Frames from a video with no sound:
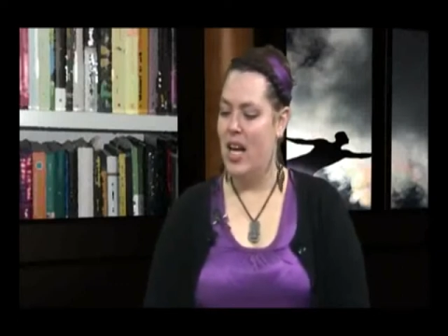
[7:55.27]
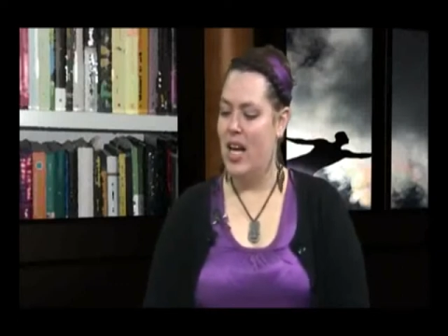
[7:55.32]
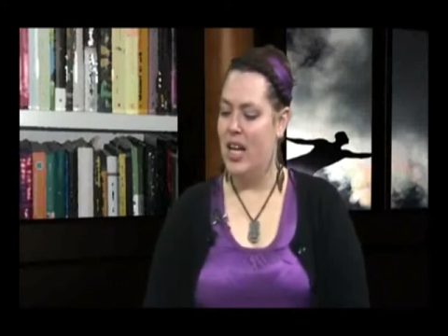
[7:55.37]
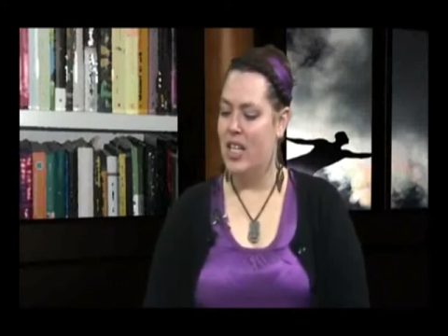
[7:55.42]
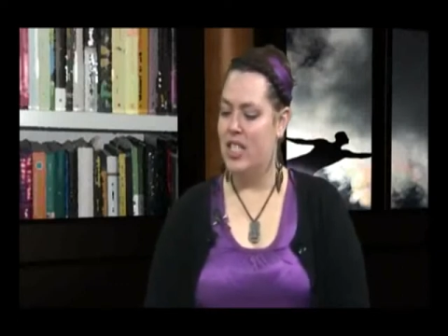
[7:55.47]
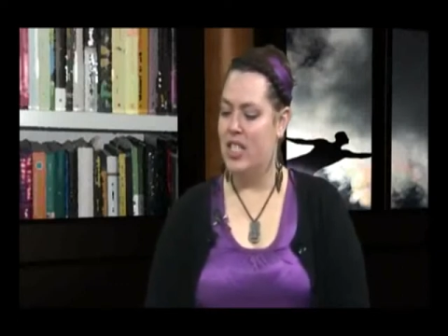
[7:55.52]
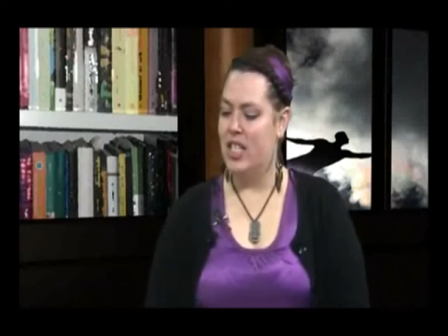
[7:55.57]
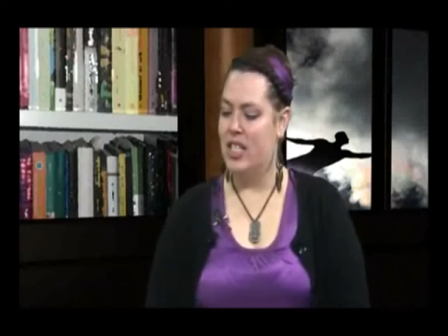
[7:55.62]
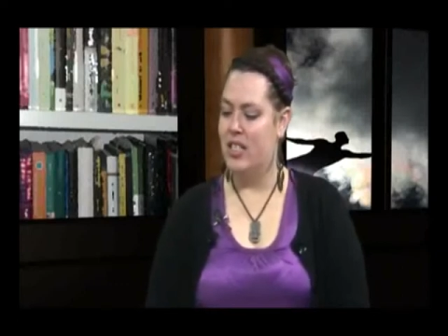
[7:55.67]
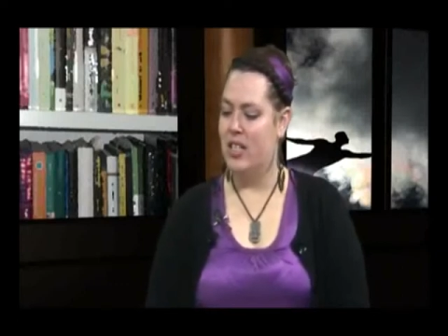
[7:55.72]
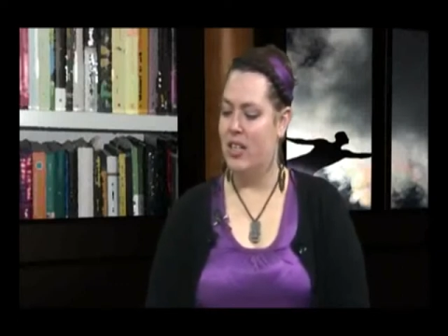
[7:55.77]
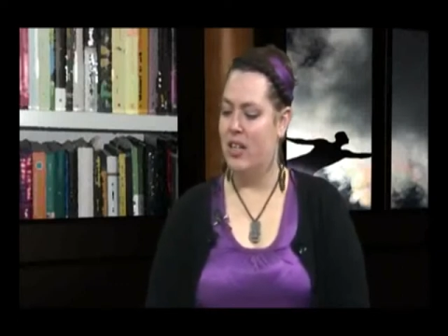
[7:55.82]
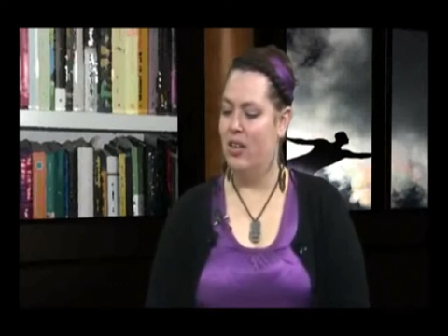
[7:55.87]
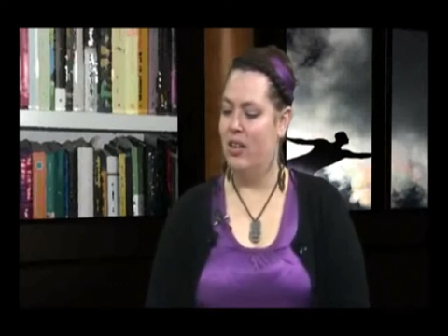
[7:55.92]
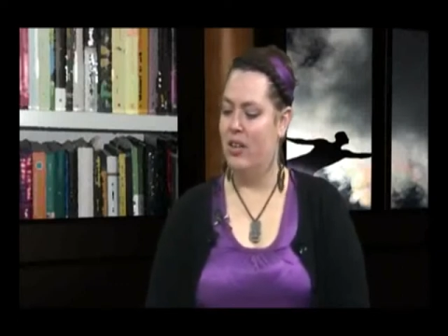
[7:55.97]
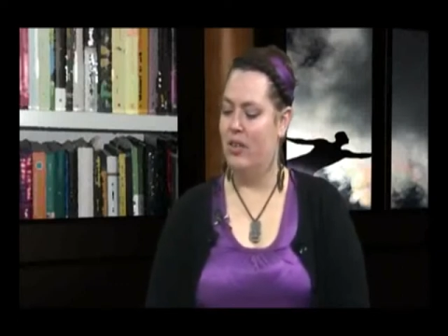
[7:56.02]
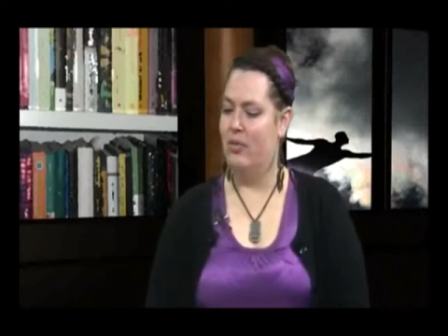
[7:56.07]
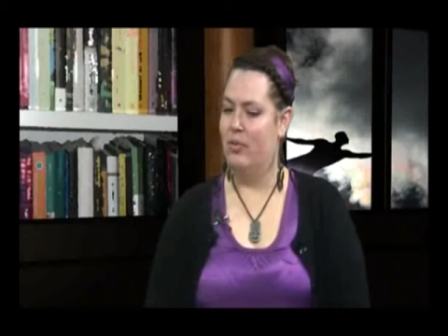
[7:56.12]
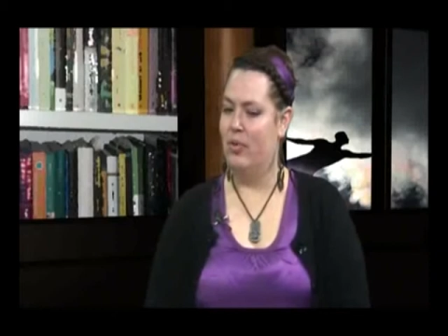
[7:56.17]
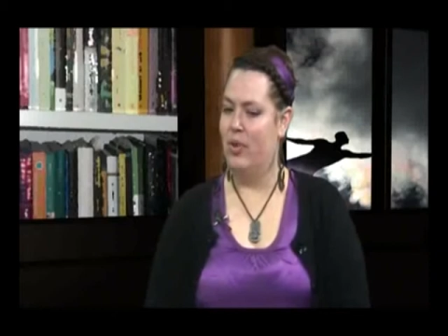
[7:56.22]
and she did a
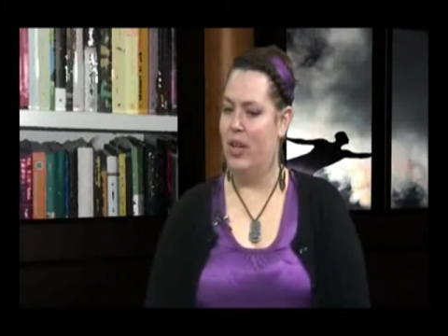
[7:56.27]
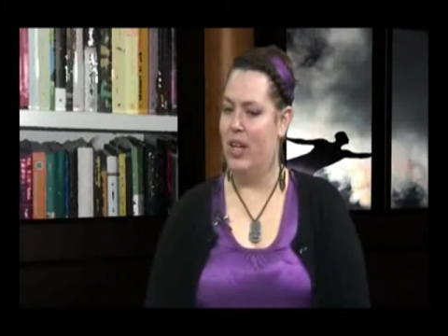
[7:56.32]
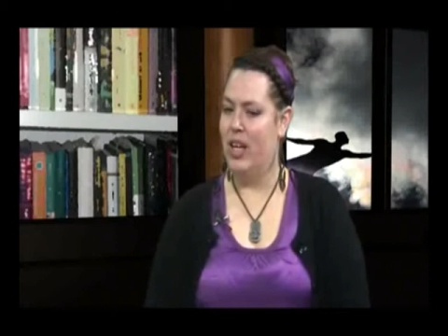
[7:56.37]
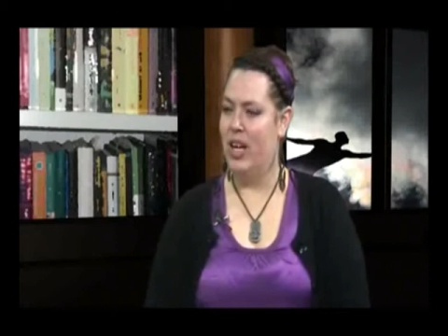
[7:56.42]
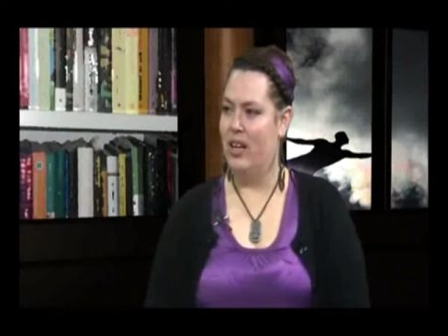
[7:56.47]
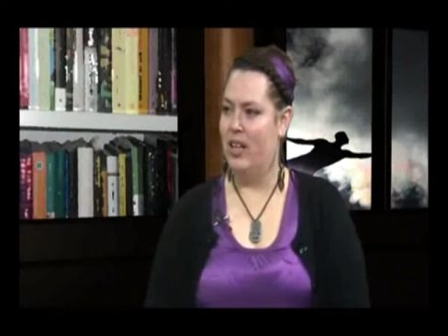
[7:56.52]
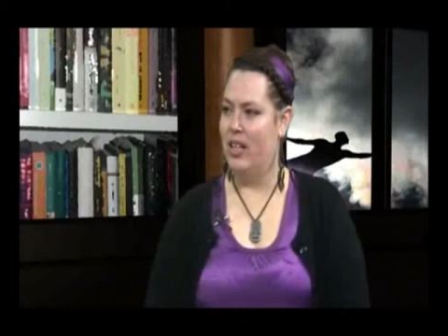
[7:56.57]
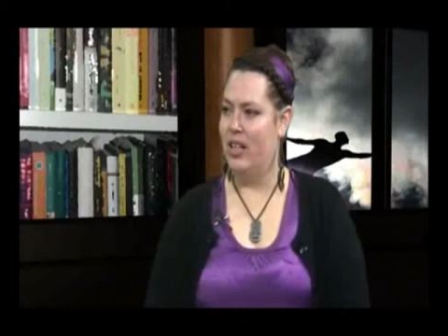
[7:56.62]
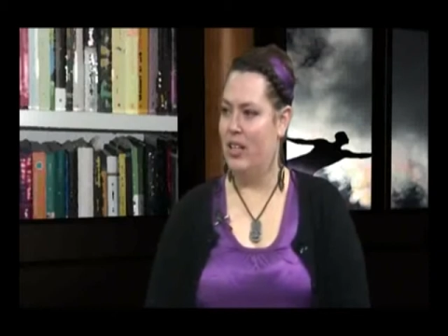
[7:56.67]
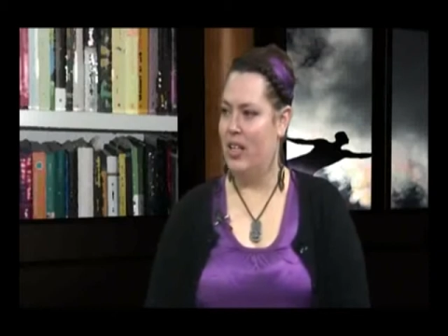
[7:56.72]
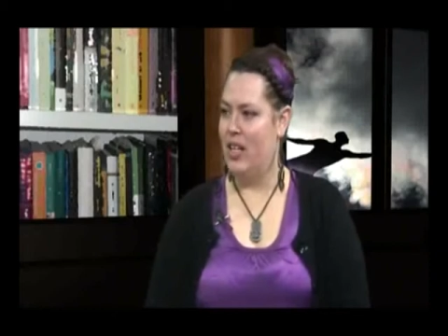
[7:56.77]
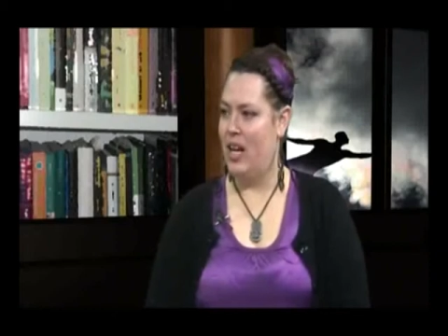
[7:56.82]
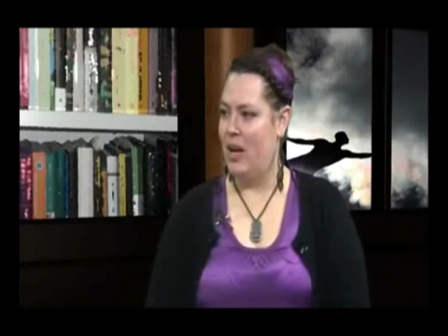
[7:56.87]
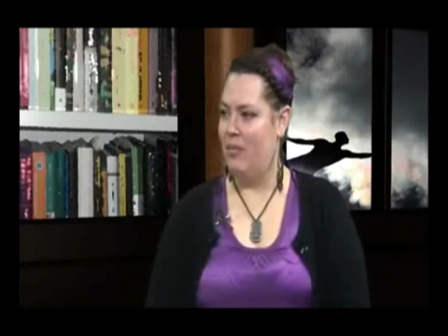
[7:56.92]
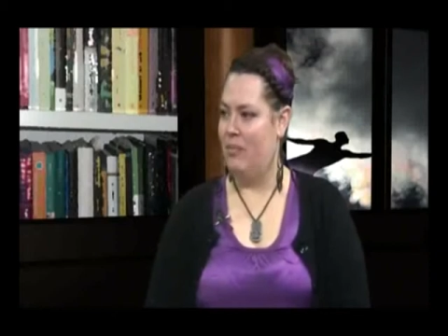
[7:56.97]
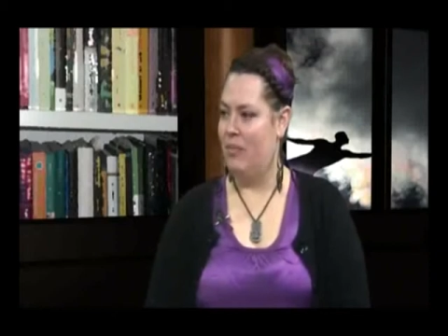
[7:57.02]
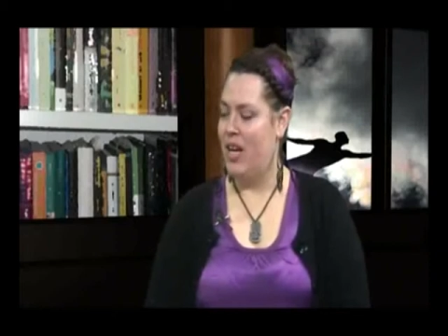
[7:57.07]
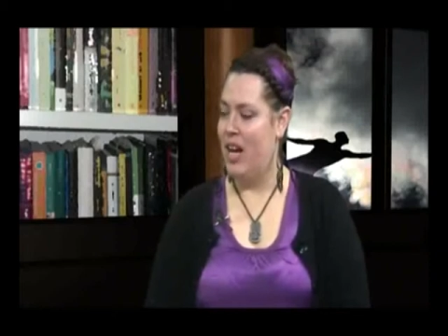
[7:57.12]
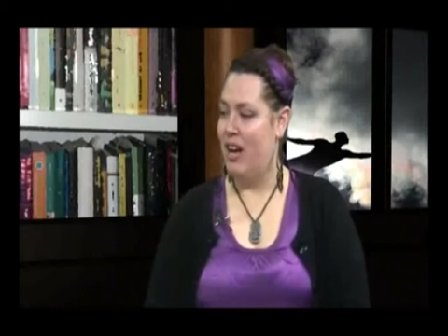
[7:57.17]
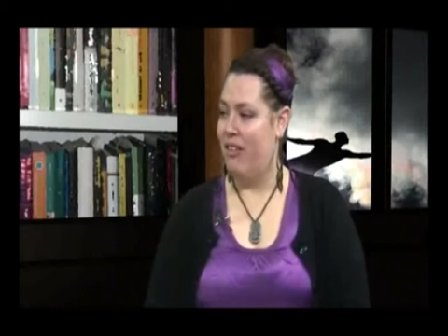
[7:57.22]
lot of work out at
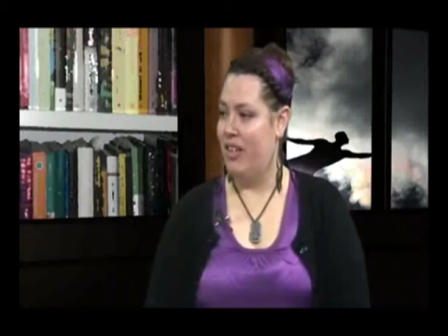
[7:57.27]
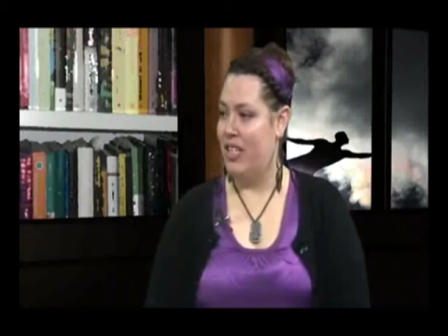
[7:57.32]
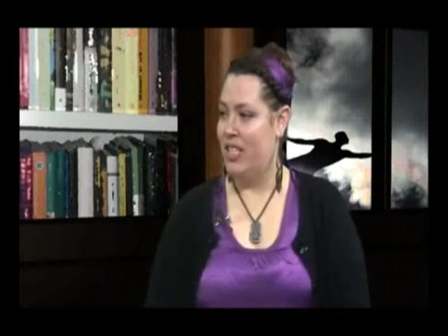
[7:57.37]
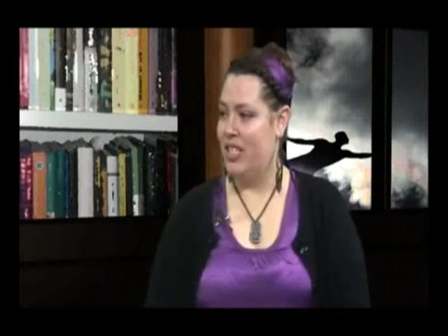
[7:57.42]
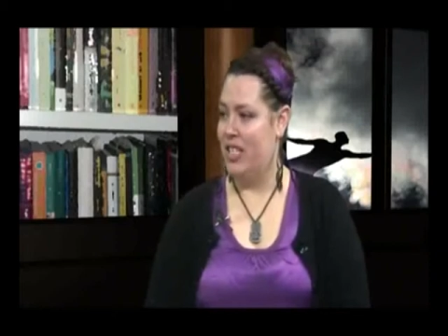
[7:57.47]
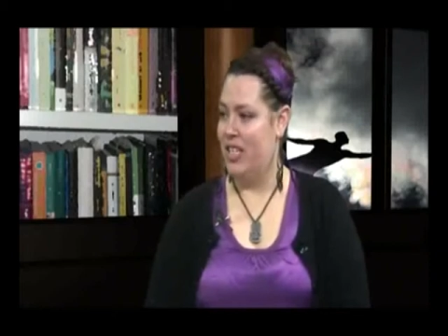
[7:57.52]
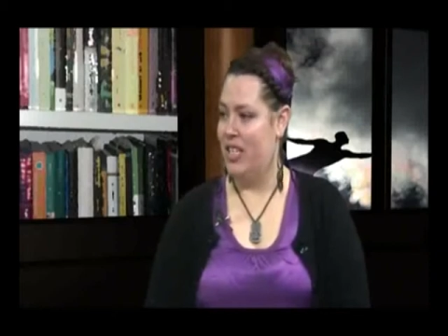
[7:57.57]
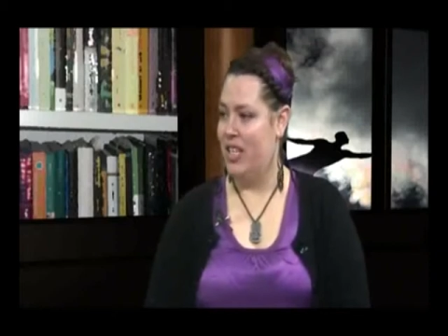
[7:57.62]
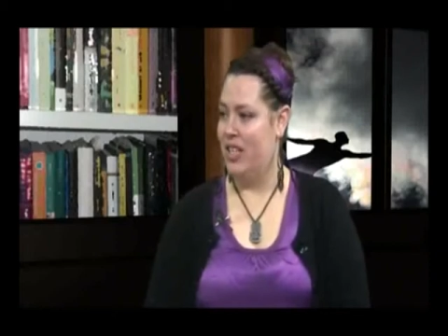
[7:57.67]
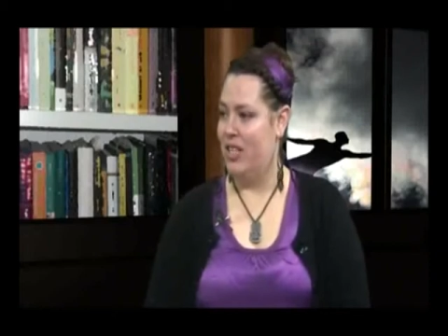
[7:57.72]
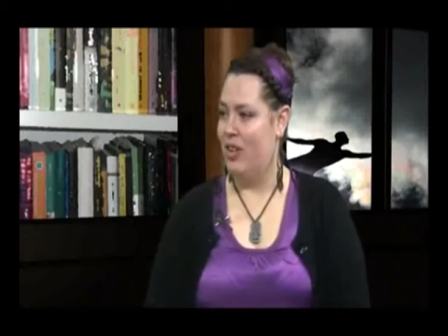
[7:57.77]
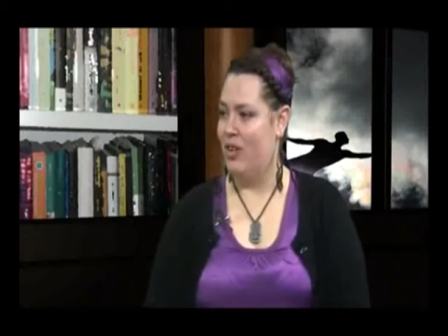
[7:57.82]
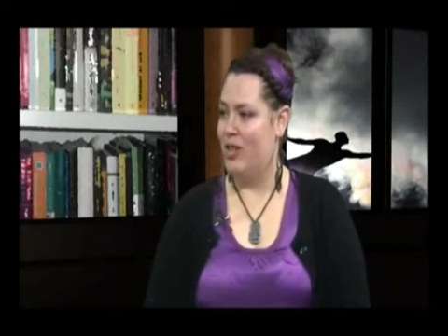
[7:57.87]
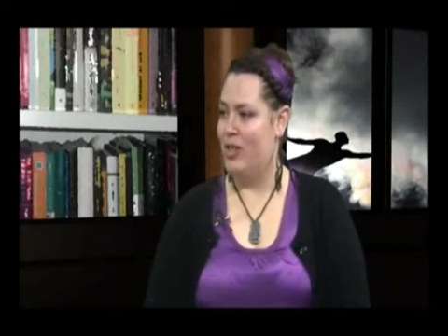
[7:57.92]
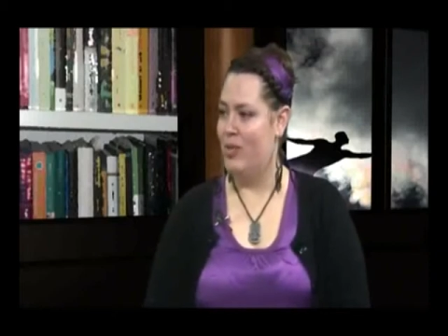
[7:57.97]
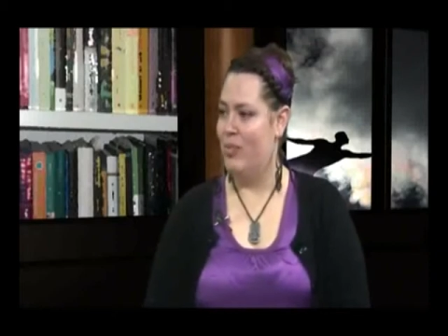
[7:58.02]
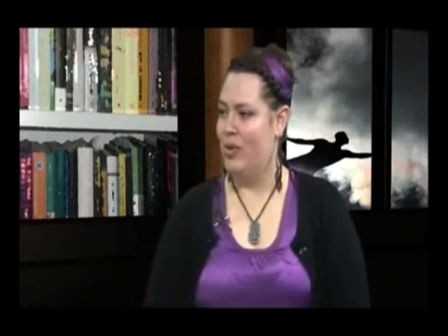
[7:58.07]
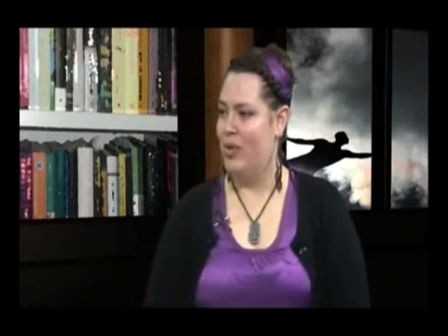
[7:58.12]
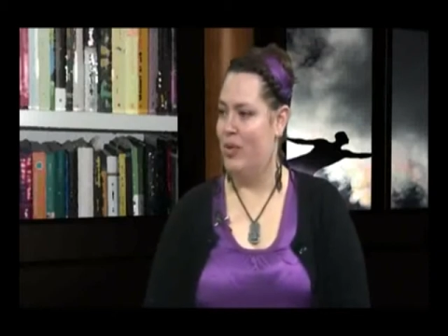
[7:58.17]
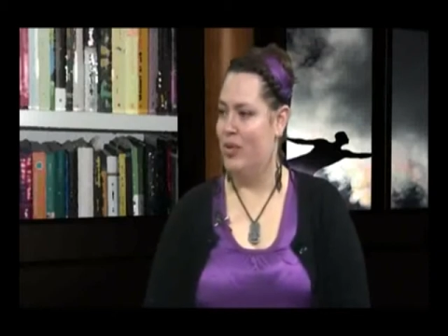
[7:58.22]
Carrington at the
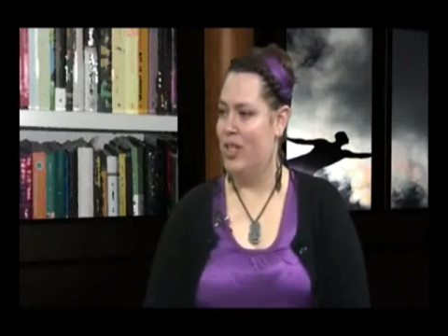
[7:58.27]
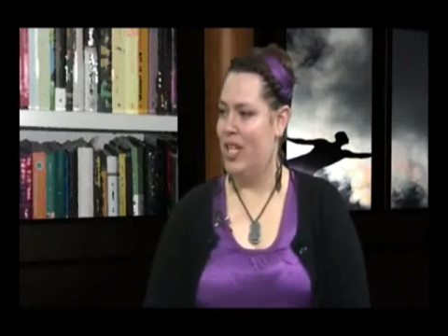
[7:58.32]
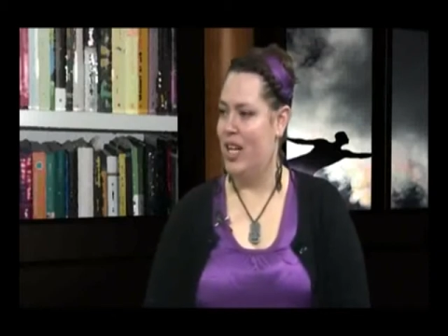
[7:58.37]
hospital